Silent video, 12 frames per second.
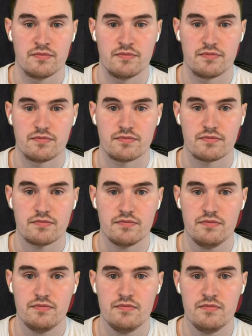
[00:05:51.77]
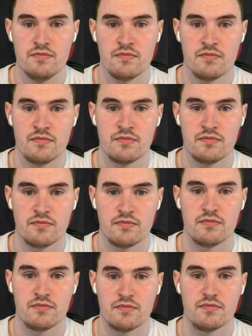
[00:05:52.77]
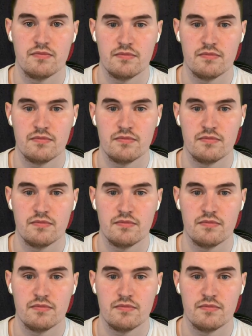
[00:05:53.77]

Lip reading: No words are spoken by the person on screen.